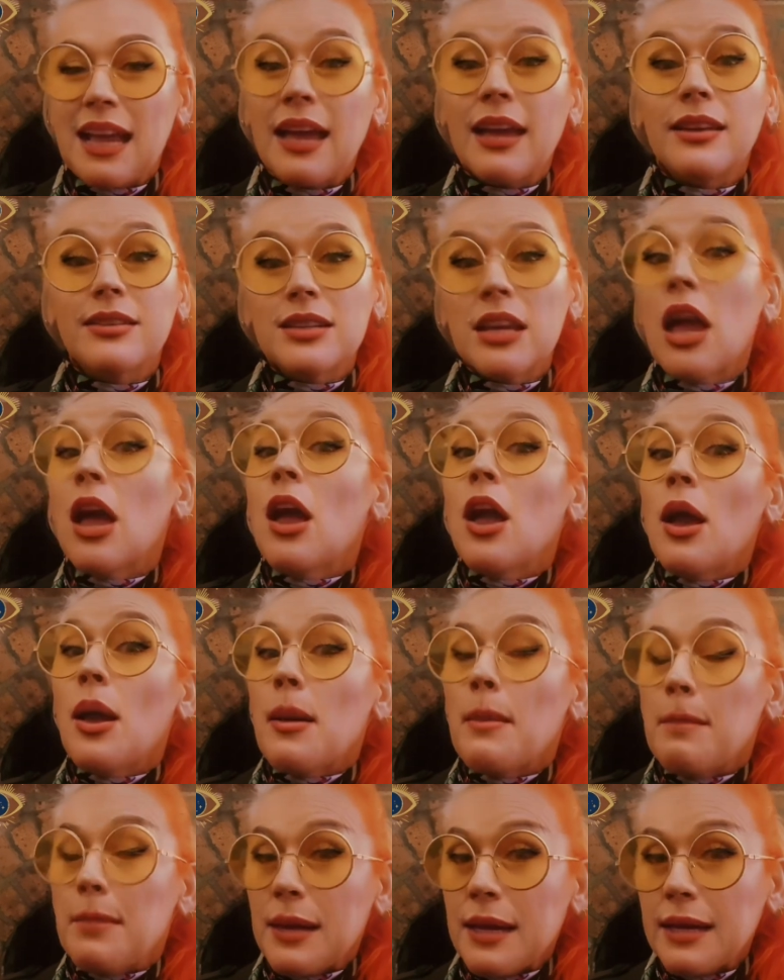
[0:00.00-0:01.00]
And
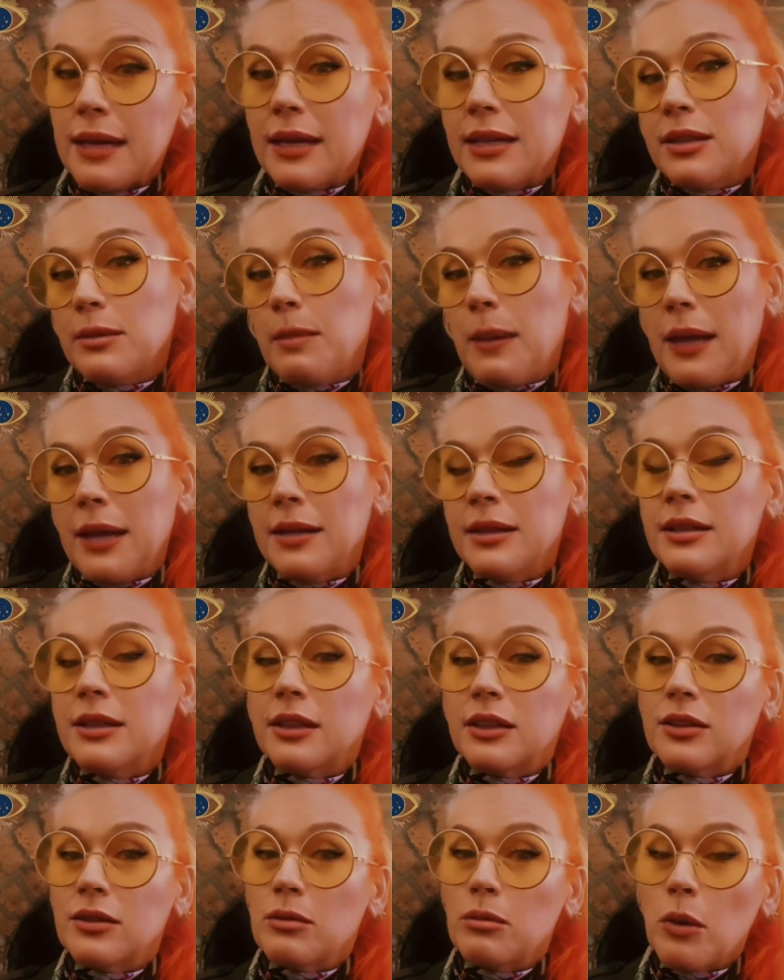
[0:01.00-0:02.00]
being
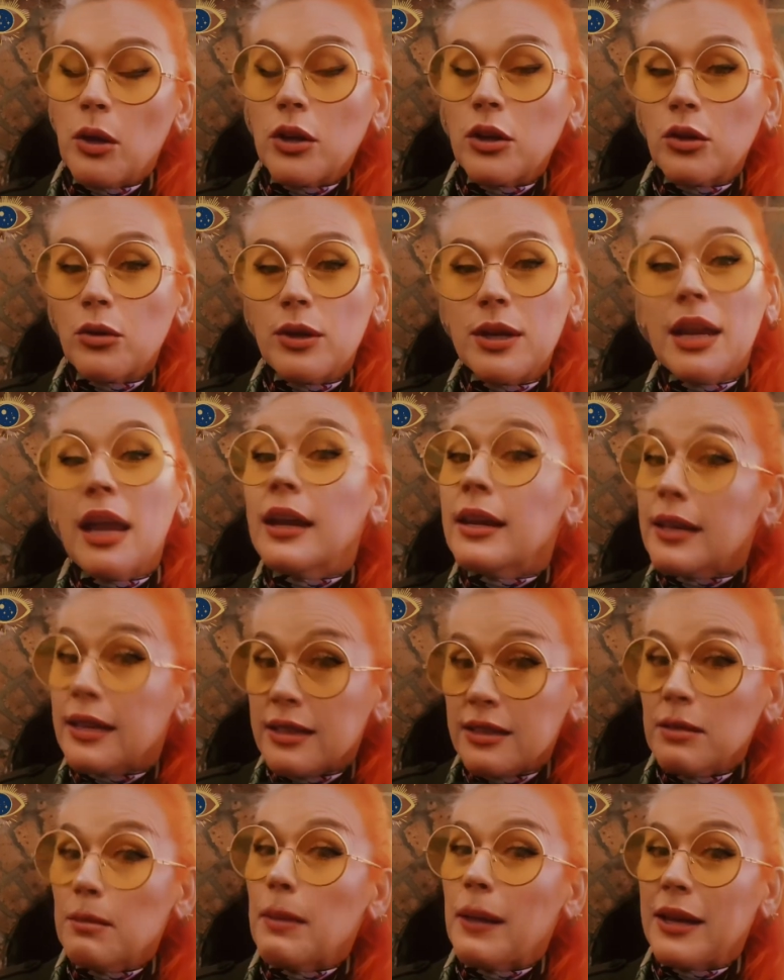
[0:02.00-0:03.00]
independent, Mercury, an
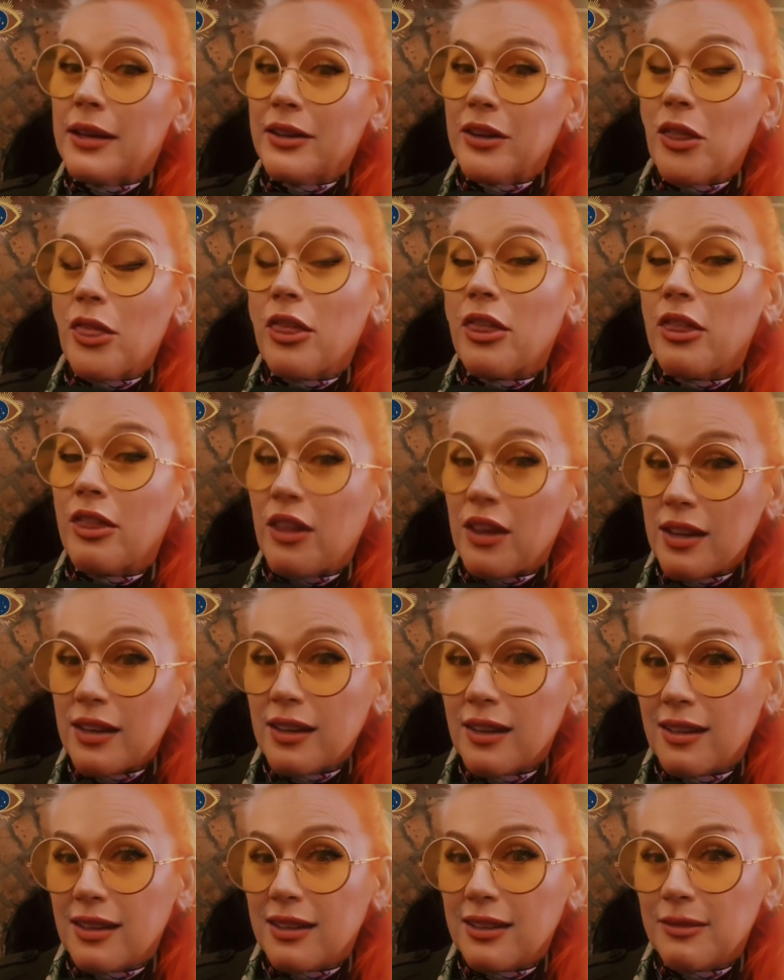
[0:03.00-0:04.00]
independent
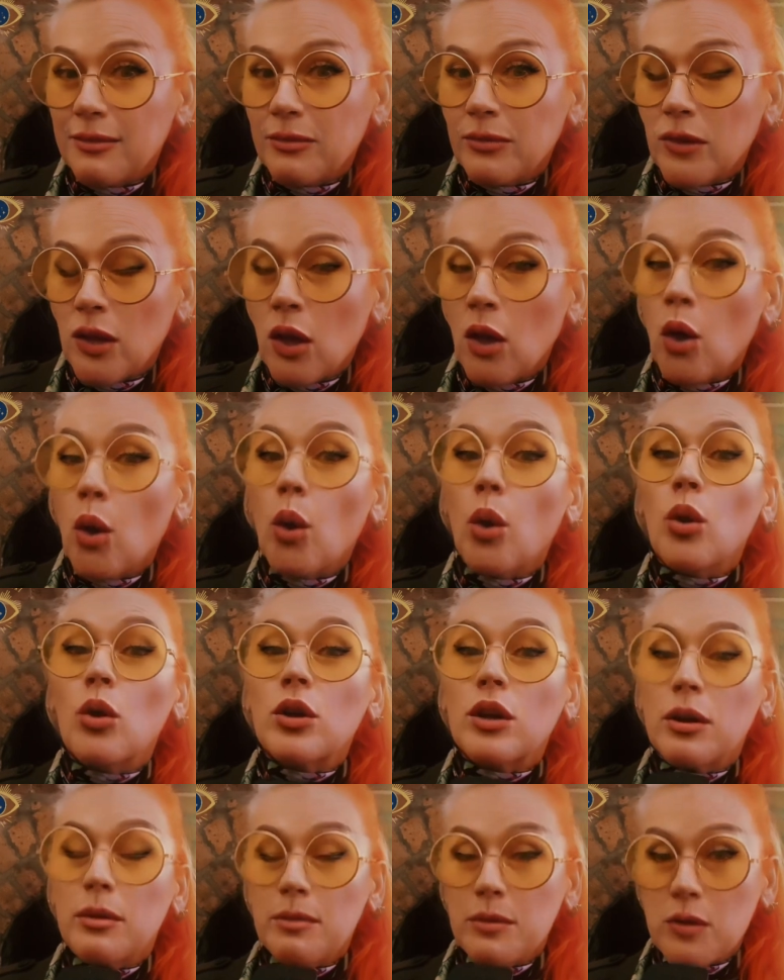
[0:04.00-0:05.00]
thinker or
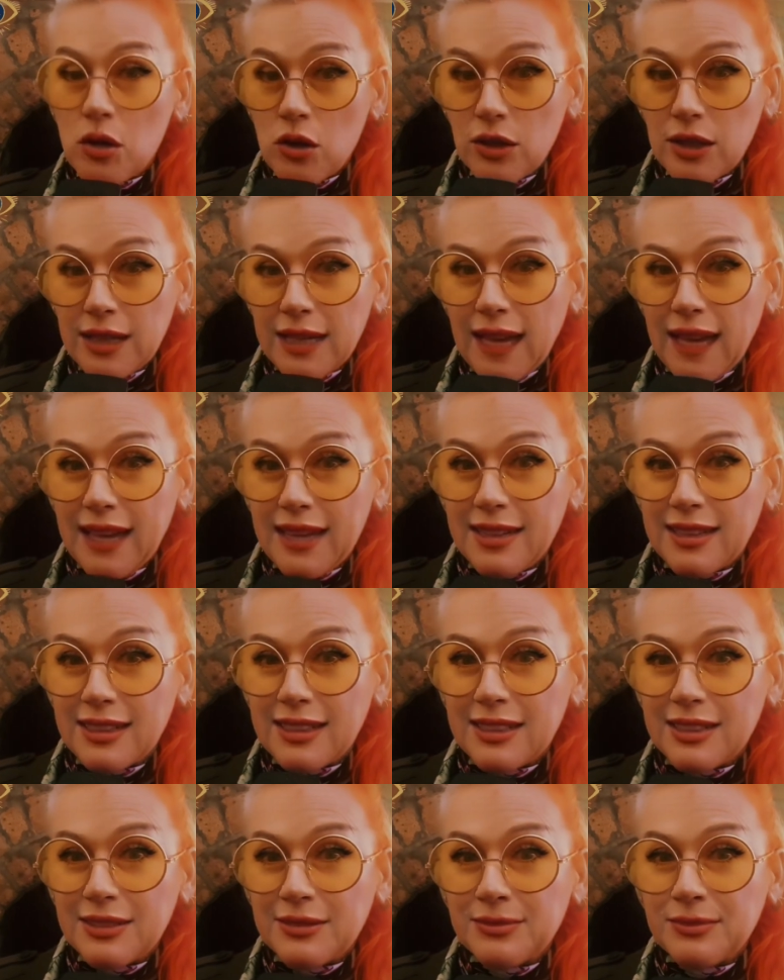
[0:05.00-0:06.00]

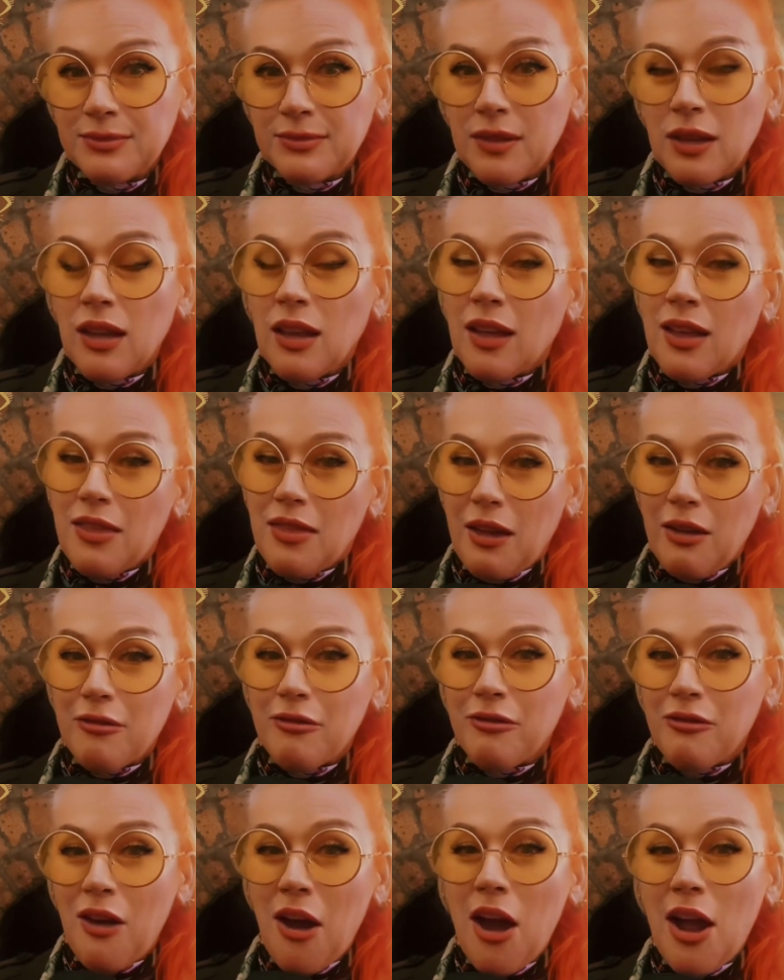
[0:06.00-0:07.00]
communicator, that
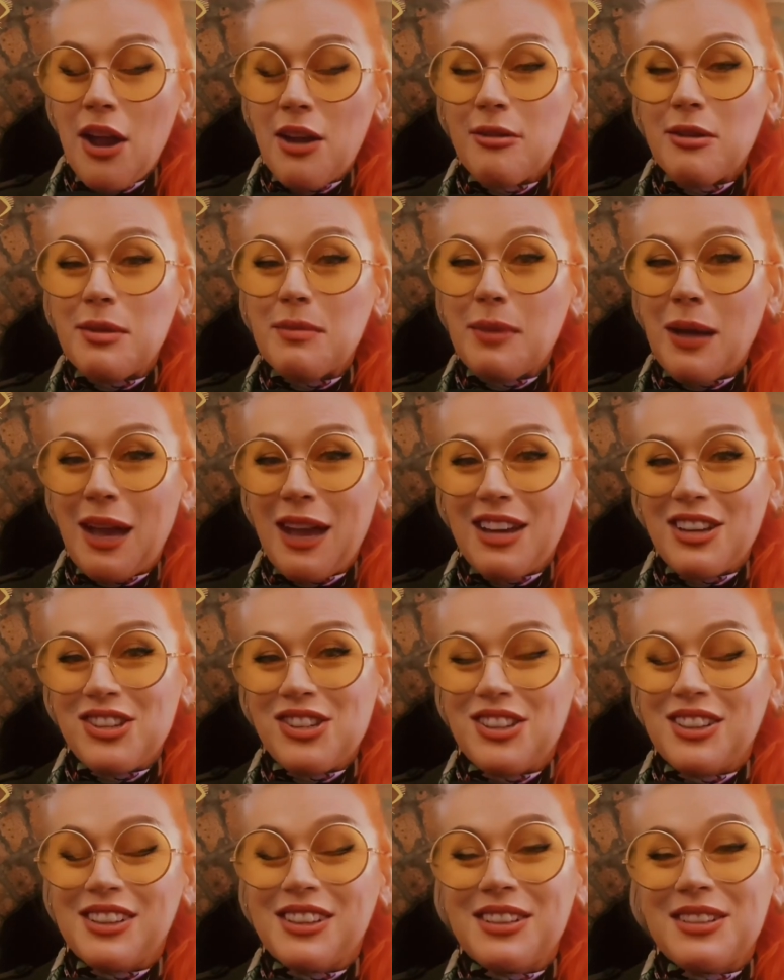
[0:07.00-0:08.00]
fiery
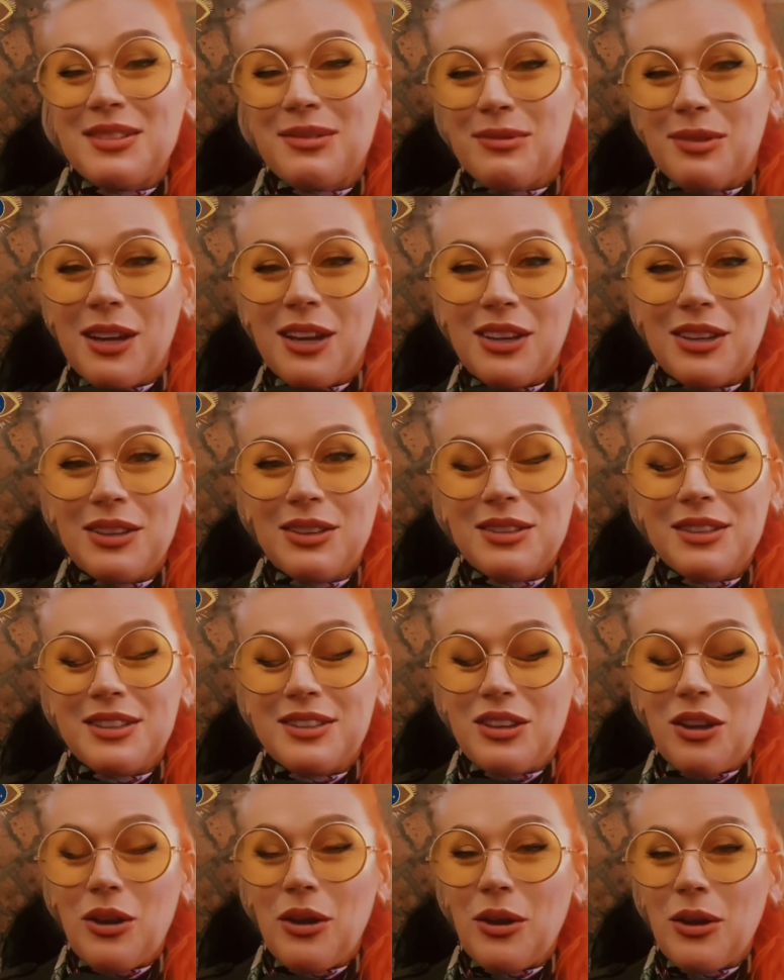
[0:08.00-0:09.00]
passion as well.
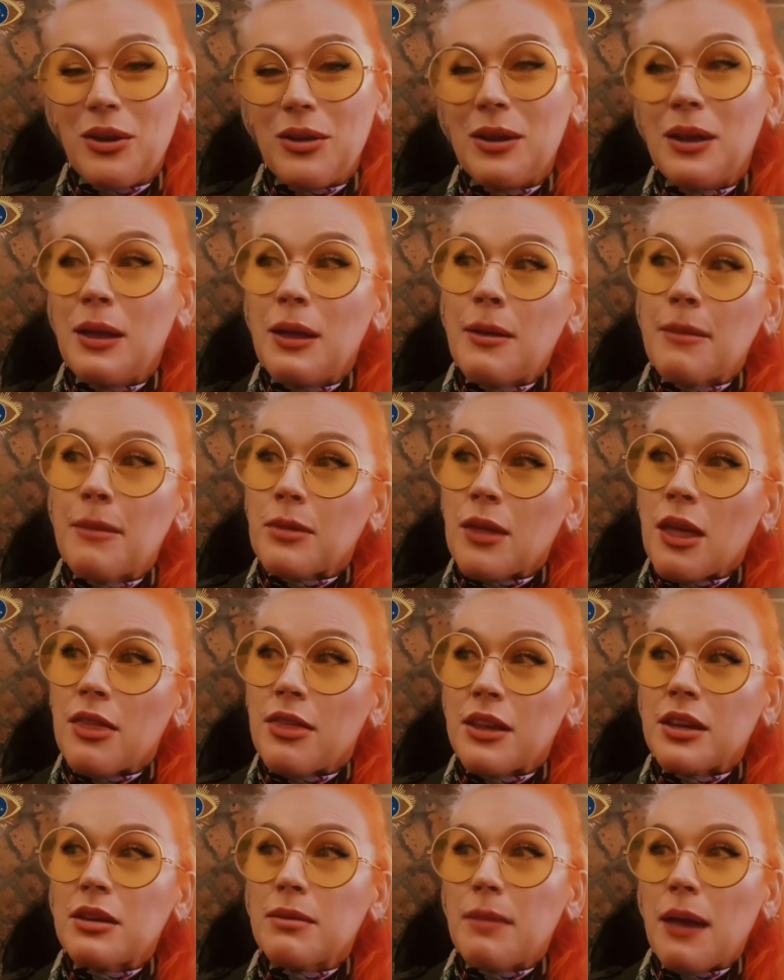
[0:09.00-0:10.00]
So,
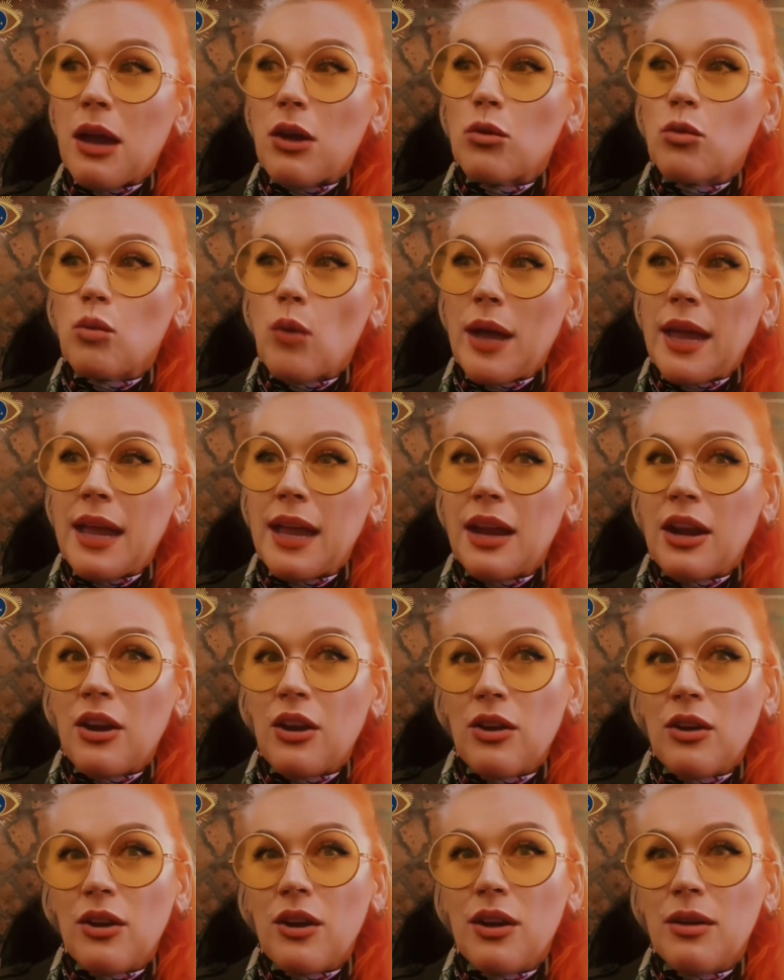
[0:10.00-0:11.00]
think about
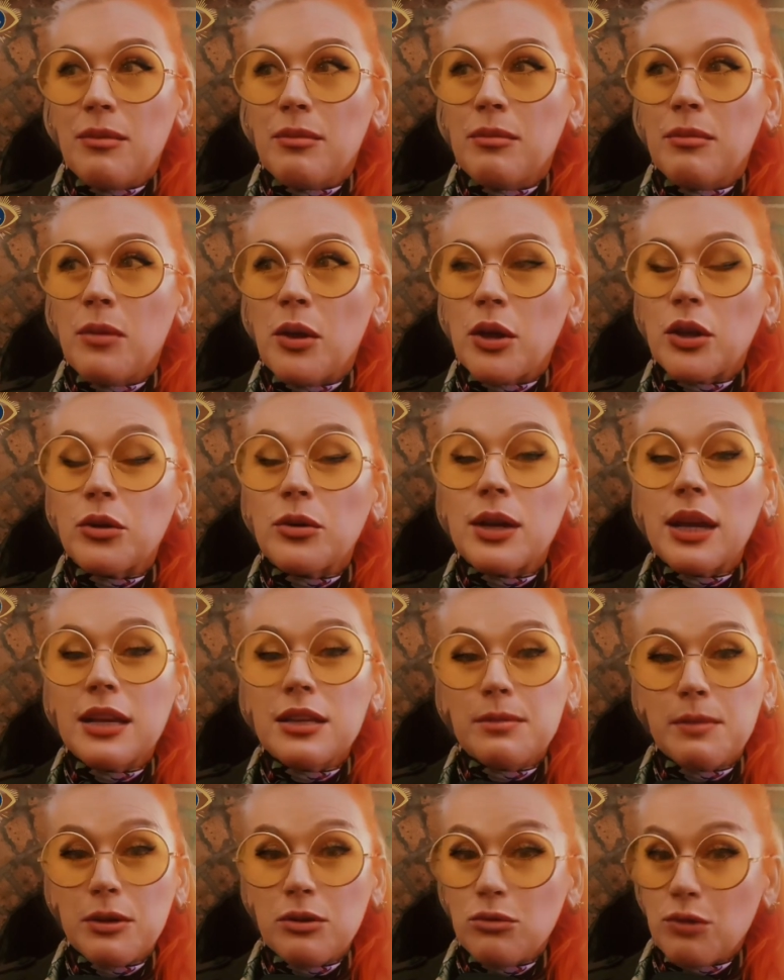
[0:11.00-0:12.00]
where Mercury
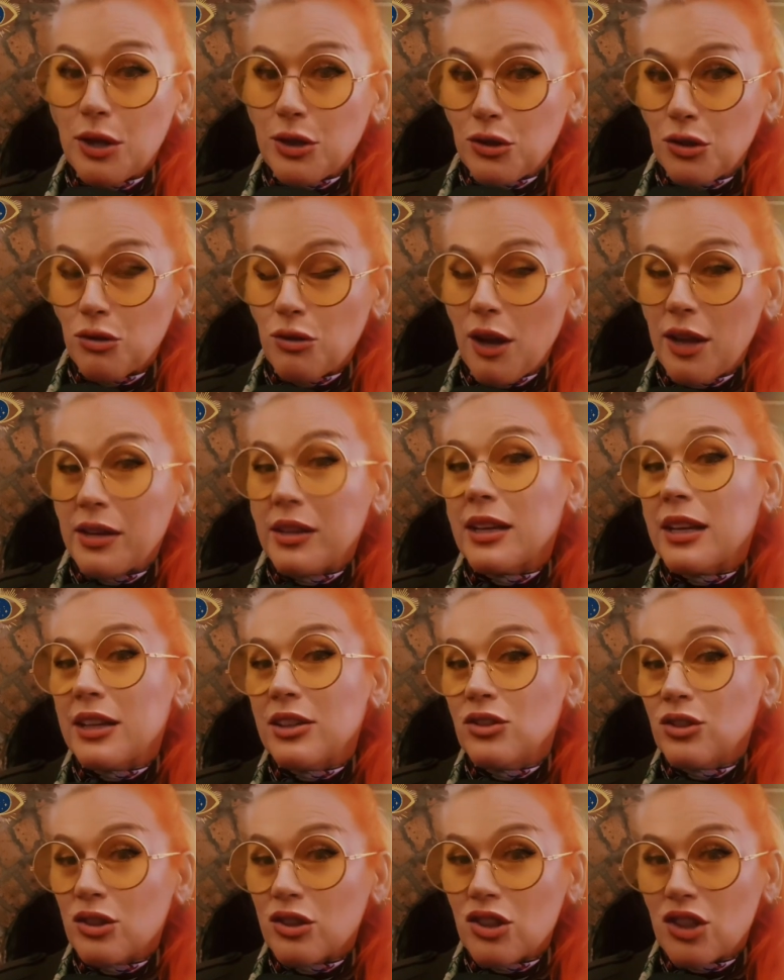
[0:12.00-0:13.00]
has been retrograding
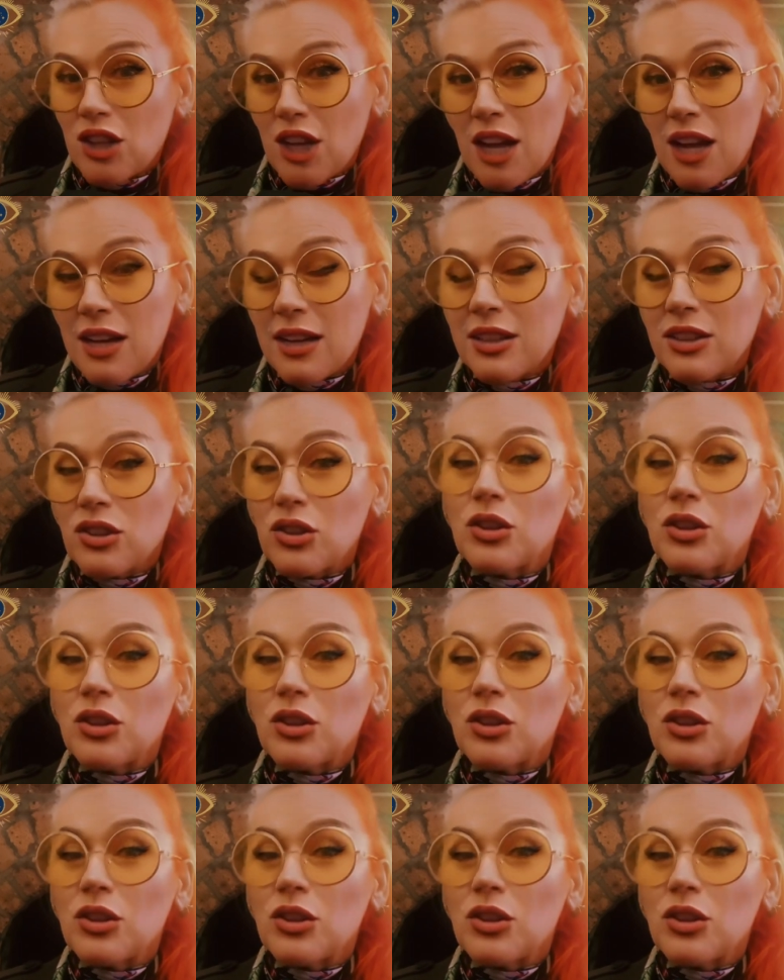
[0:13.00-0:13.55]
in your chart.